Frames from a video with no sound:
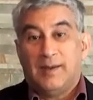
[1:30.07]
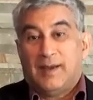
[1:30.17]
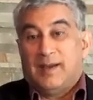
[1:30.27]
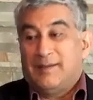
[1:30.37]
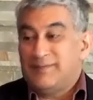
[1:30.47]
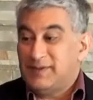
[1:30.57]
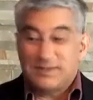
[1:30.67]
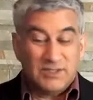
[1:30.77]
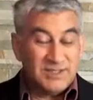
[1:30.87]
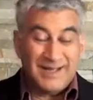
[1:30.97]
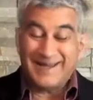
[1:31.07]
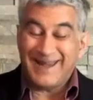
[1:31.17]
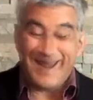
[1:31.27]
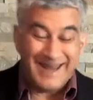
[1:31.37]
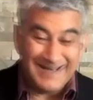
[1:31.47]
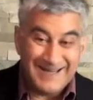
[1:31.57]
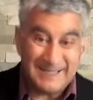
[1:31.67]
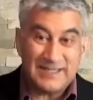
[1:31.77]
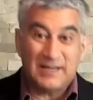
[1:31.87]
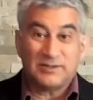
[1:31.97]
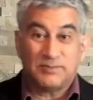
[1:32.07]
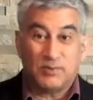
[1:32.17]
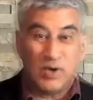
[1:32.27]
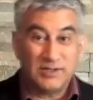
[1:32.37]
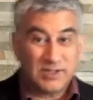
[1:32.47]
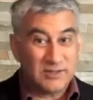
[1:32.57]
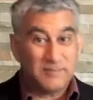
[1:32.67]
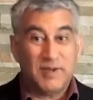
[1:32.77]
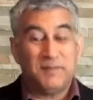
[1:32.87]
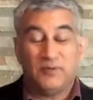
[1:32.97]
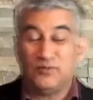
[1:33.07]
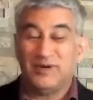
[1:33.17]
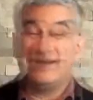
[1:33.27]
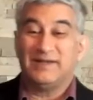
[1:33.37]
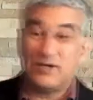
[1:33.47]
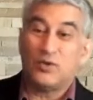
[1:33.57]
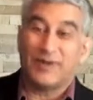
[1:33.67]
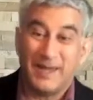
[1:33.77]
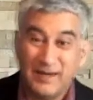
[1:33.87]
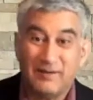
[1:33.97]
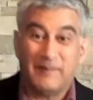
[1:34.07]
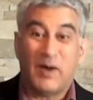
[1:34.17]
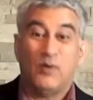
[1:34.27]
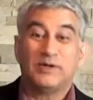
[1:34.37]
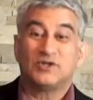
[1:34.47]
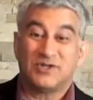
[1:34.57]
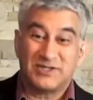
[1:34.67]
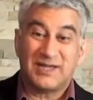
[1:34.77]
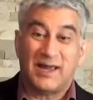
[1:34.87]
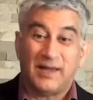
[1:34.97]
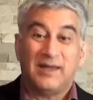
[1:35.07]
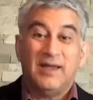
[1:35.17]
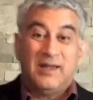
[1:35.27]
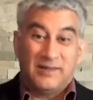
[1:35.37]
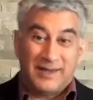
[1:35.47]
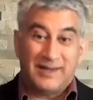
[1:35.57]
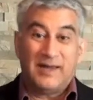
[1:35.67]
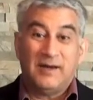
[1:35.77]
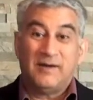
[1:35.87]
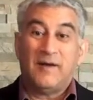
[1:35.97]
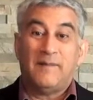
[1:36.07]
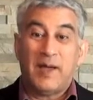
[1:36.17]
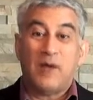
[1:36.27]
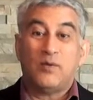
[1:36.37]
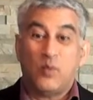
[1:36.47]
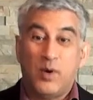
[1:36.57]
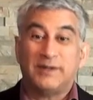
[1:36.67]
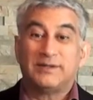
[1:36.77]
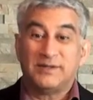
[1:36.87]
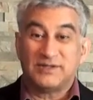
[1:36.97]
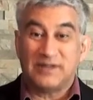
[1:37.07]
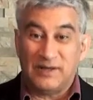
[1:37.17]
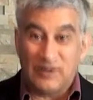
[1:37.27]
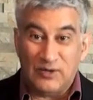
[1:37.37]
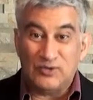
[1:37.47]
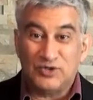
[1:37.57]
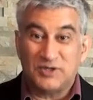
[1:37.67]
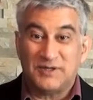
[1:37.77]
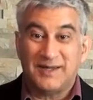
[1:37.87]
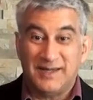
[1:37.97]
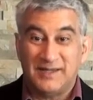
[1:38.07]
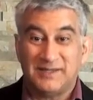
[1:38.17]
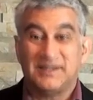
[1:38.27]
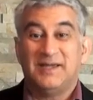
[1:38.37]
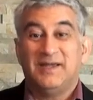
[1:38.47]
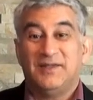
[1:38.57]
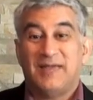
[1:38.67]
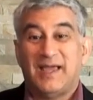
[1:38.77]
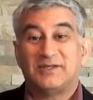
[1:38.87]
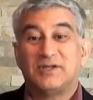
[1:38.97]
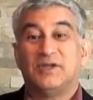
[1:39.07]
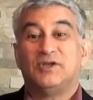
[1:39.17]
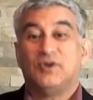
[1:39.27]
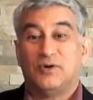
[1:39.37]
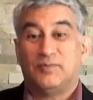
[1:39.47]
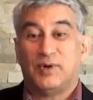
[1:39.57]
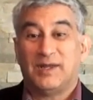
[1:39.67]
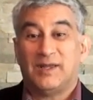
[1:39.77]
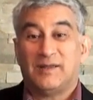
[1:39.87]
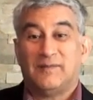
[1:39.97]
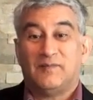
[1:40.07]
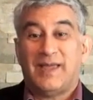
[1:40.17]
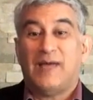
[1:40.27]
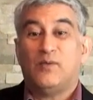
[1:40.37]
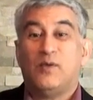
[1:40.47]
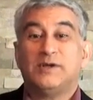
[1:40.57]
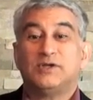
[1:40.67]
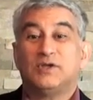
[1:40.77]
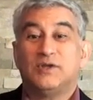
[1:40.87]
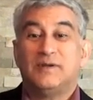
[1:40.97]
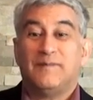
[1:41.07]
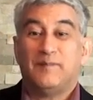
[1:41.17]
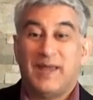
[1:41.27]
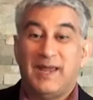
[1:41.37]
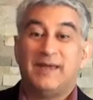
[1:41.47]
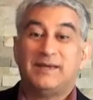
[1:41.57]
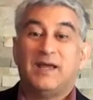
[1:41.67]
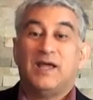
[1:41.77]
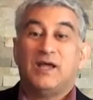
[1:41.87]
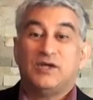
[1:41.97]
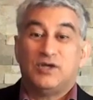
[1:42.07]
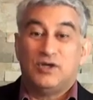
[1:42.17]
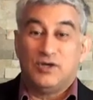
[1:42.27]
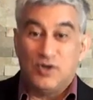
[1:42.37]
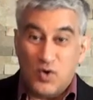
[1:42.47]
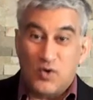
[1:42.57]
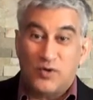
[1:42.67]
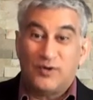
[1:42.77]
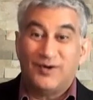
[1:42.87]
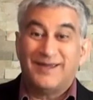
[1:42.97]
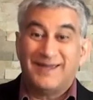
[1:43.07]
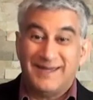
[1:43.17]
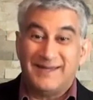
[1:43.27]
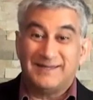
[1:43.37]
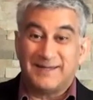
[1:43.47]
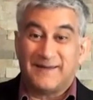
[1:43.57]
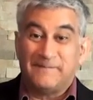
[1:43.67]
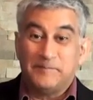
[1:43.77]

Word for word: Uh, it's just like any sales process. People really don't care about what you're selling. They care about what the solution is that you're bringing them, how, what pain you're easing.